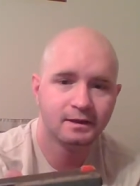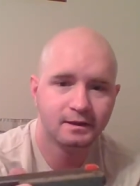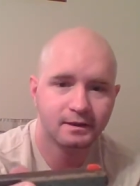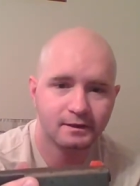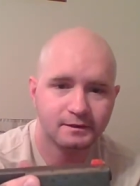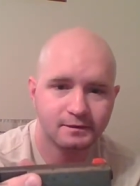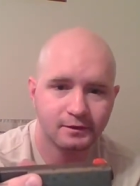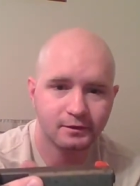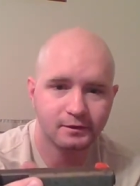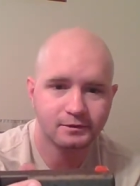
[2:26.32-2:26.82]

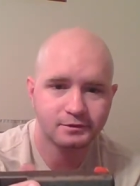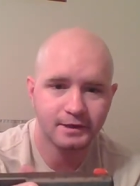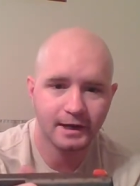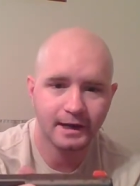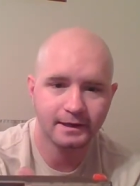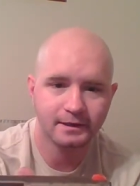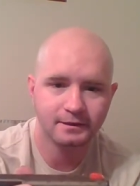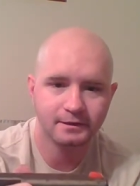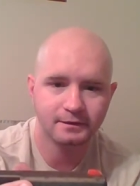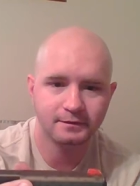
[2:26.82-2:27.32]
it's so you can
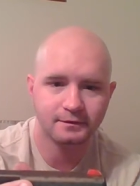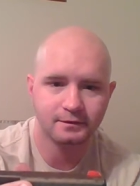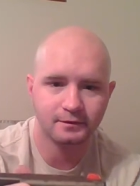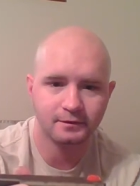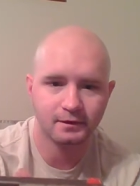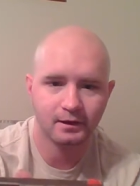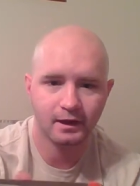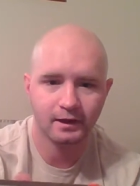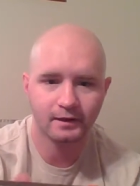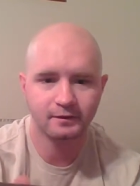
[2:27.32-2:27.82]
track it
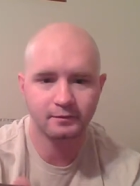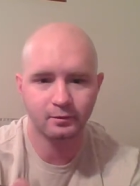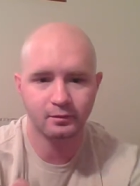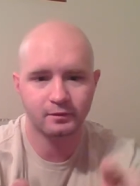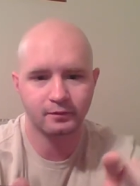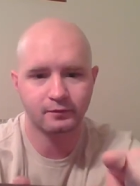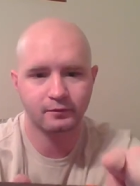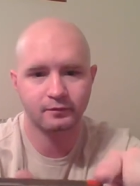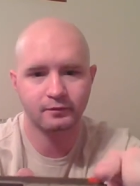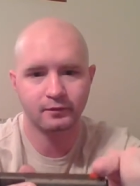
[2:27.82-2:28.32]
easier. I just
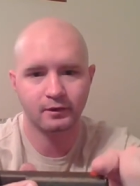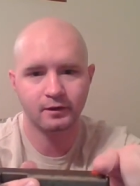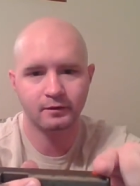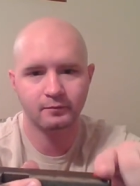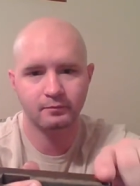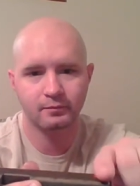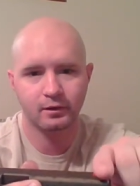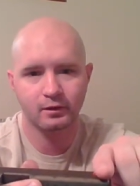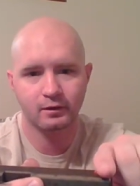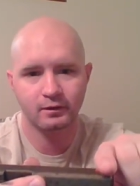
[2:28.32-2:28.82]
wanted the
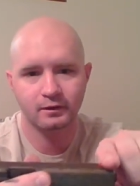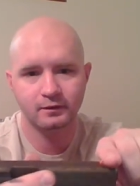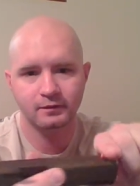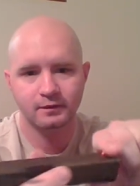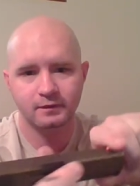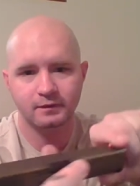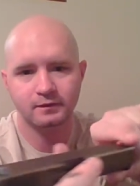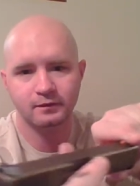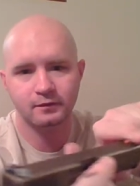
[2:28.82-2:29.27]
front part of it,